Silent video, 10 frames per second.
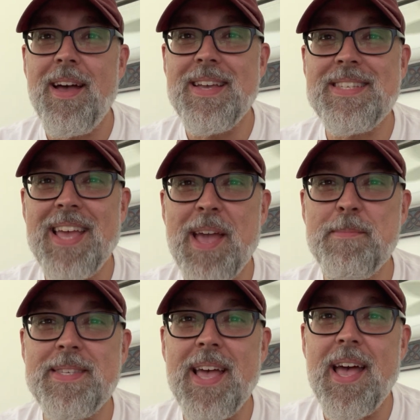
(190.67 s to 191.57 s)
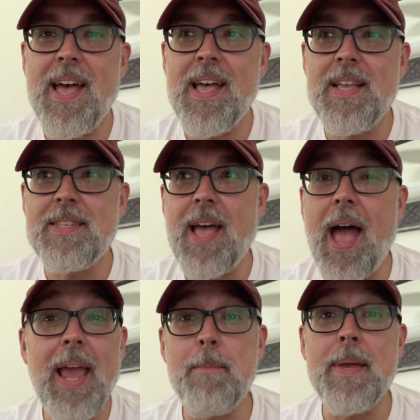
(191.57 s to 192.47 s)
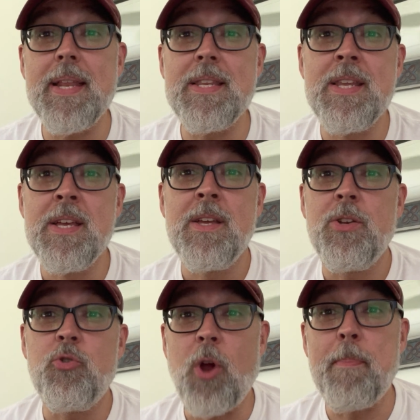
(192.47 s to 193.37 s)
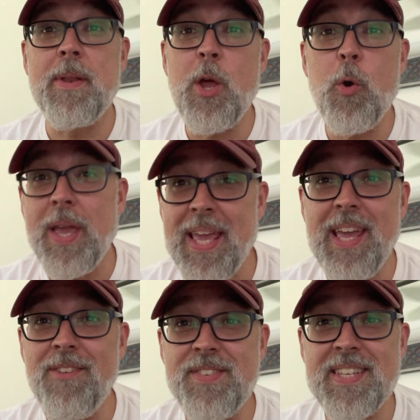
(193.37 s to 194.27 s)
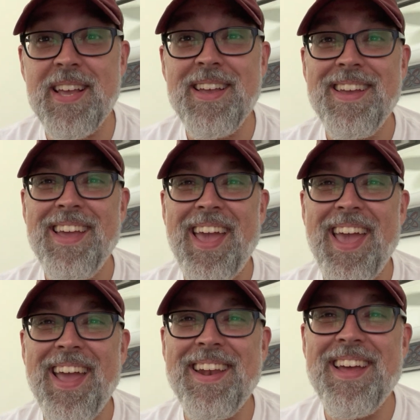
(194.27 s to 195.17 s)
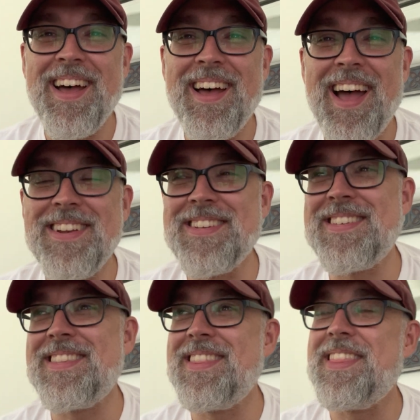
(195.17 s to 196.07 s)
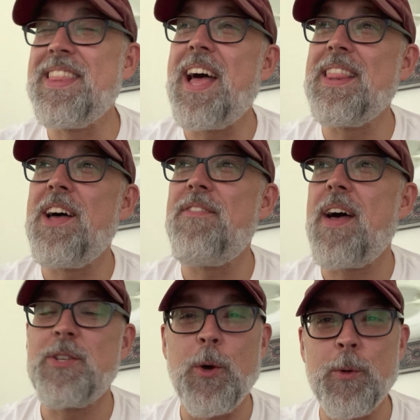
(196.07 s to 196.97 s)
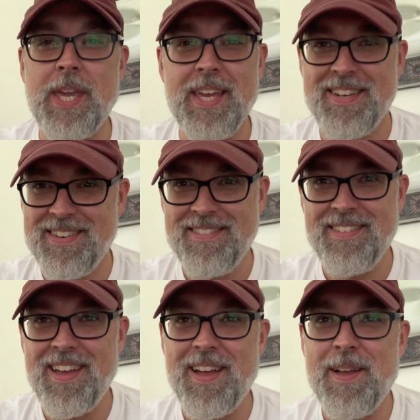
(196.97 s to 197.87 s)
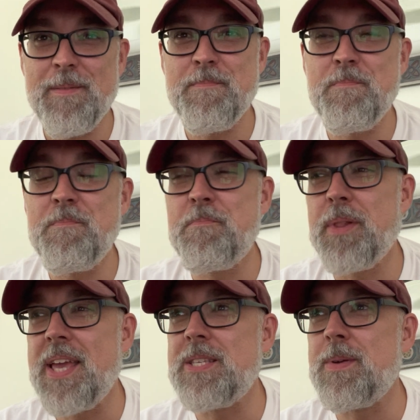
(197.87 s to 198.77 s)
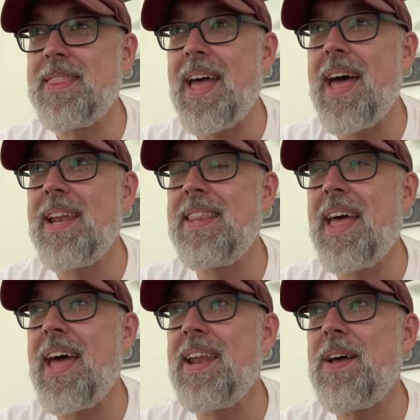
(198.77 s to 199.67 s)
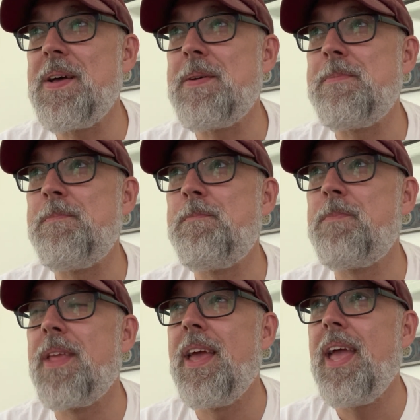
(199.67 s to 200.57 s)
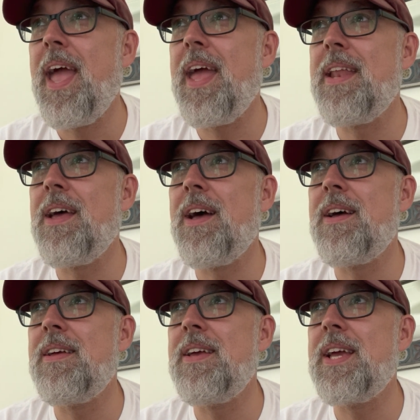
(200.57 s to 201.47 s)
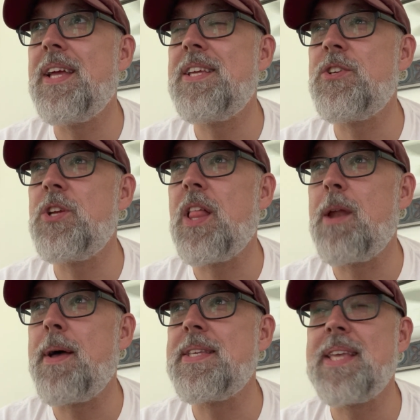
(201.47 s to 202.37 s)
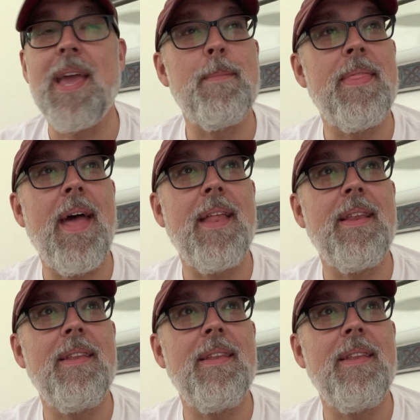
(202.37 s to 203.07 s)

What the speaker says: Sam says, "I ain't been dropping no eaves." And I love how Tolkien plays with that. And it tells you a lot about Sam in that